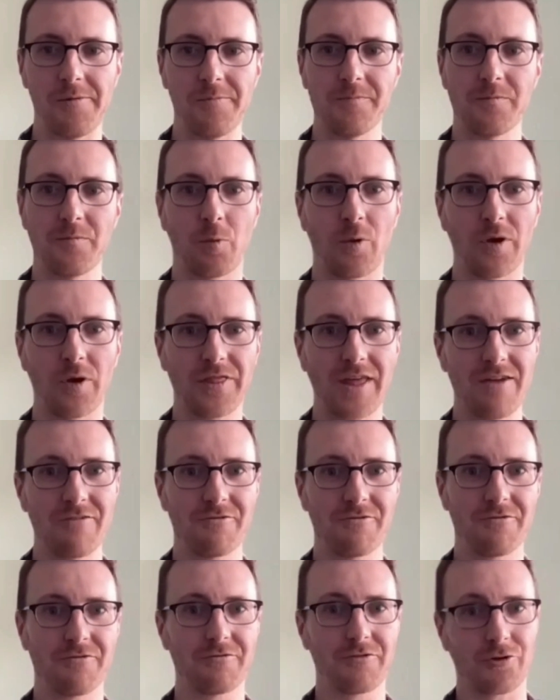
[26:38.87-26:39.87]
what
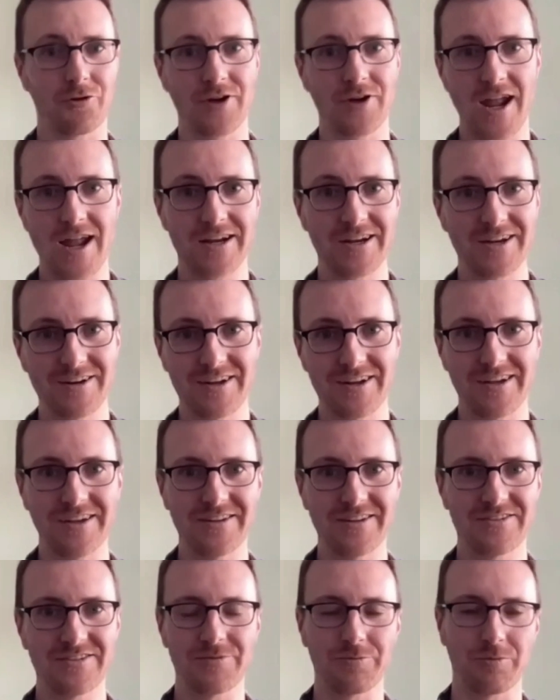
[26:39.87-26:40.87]
they've created
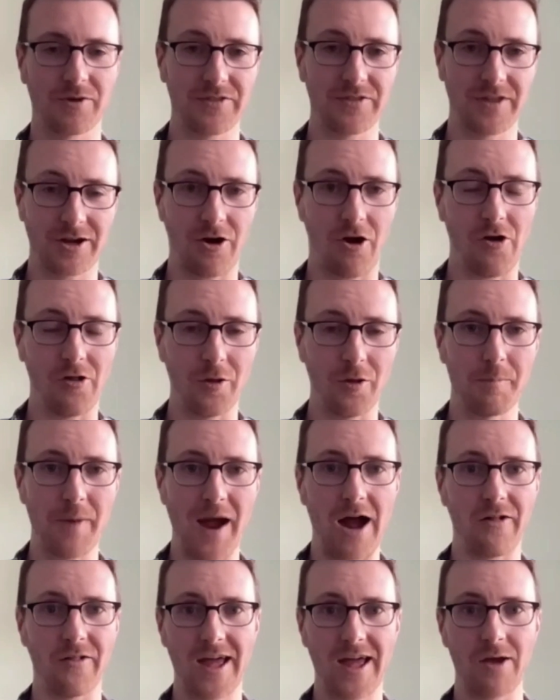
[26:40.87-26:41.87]
is what they call a
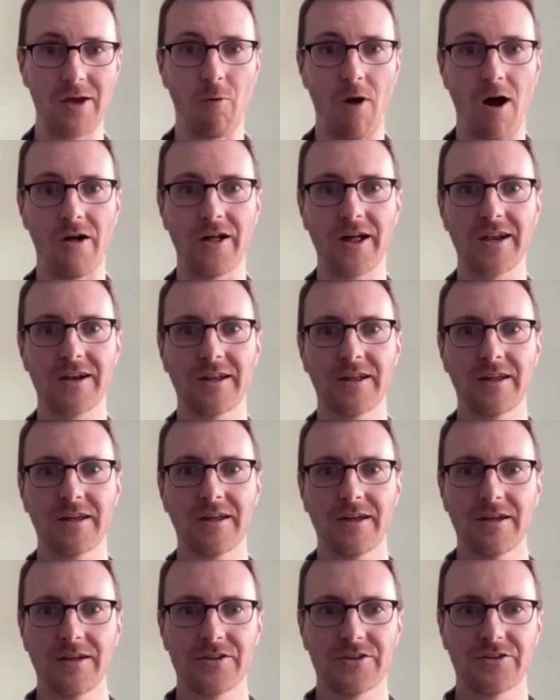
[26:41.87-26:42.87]
ballet wallet.
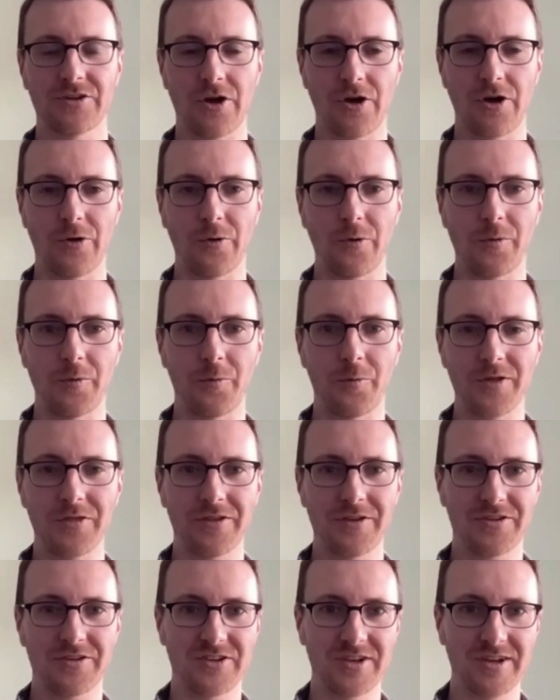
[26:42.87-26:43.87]
So what
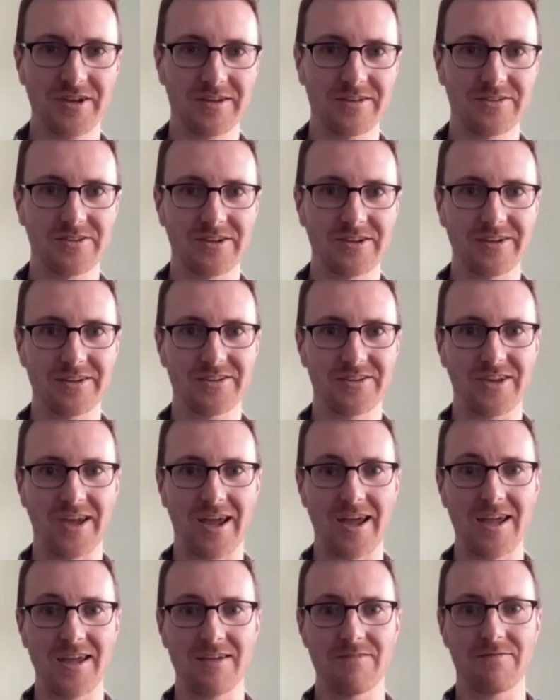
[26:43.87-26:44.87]
this is
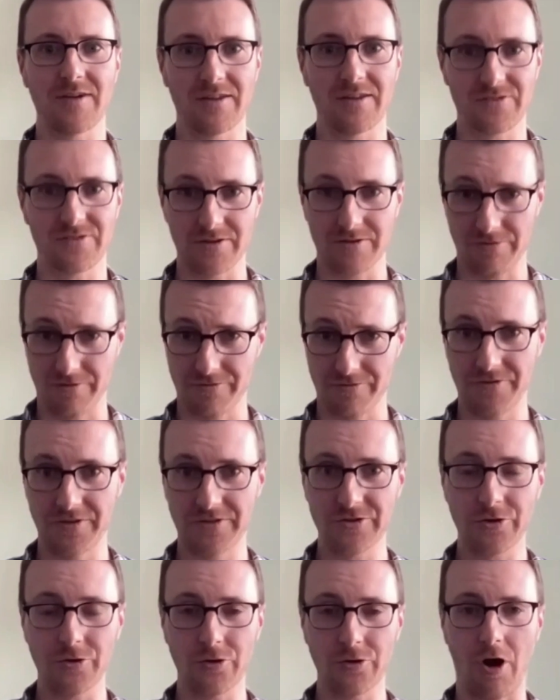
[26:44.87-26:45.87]
it's a
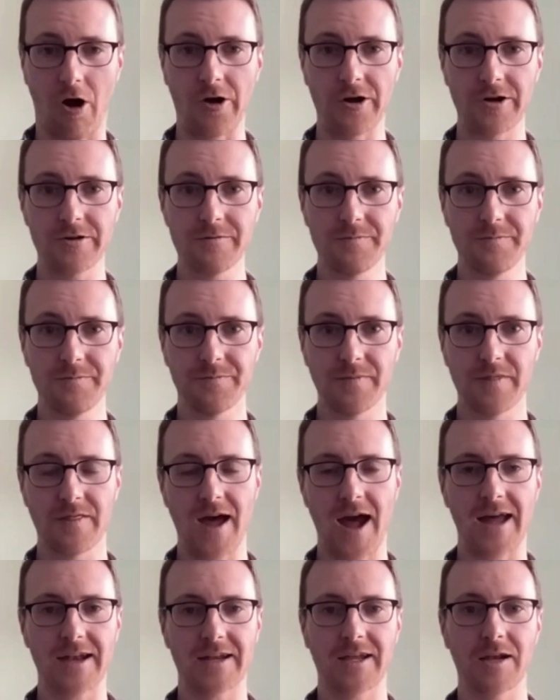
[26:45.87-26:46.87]
physical card
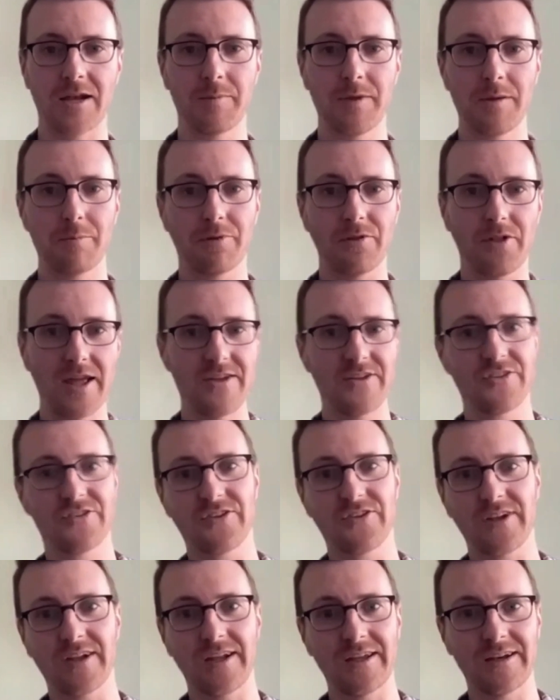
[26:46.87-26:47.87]
that can be
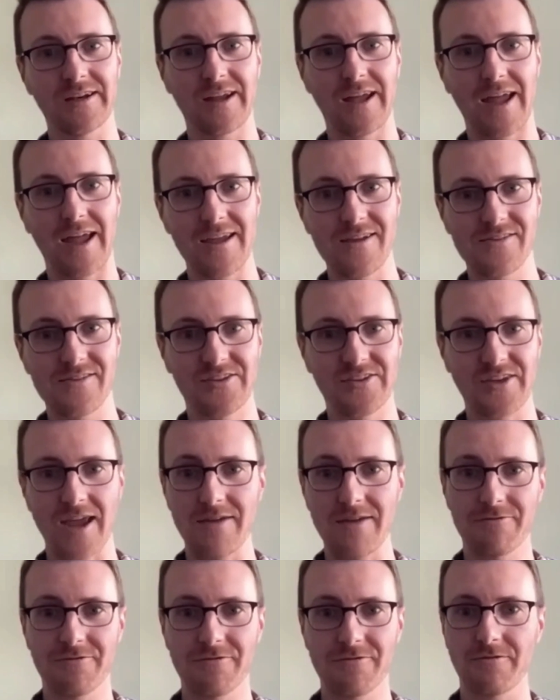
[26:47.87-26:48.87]
placed in a
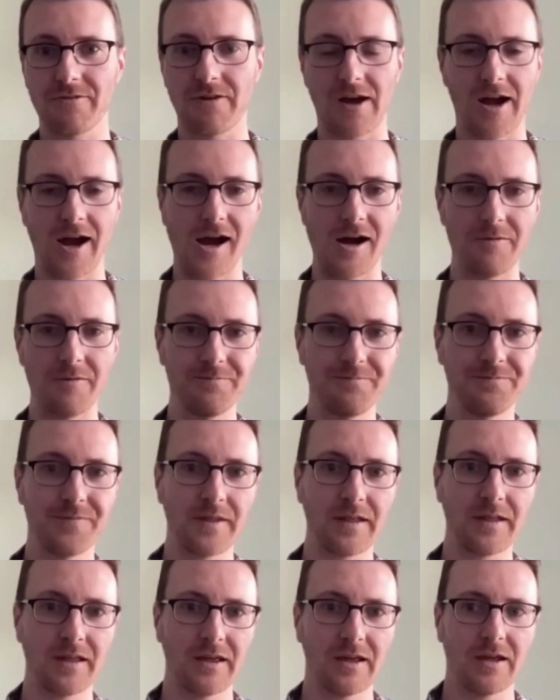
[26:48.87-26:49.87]
safe,
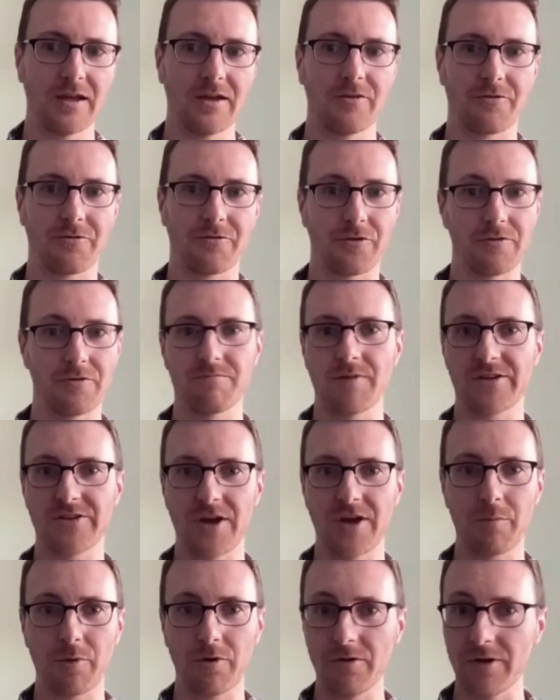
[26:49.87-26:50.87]
for
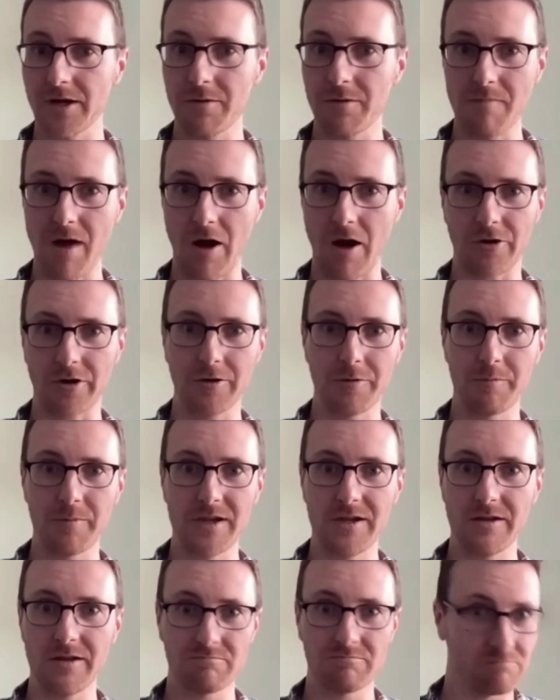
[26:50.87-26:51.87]
example, in a Malka
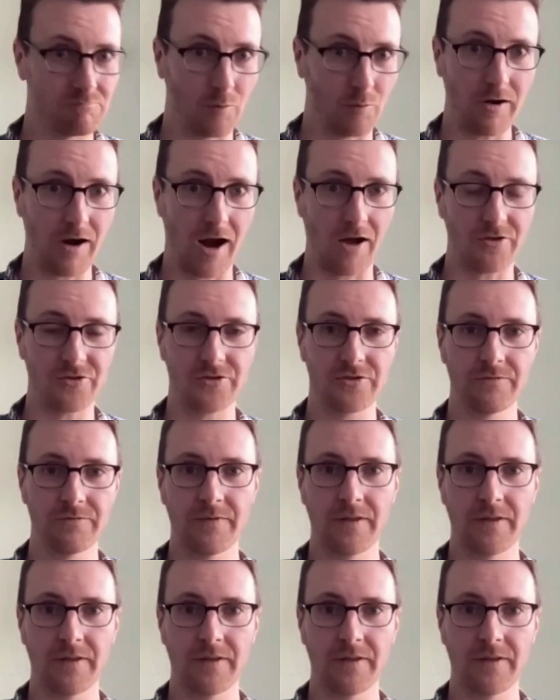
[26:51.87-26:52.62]
Meet warehouse.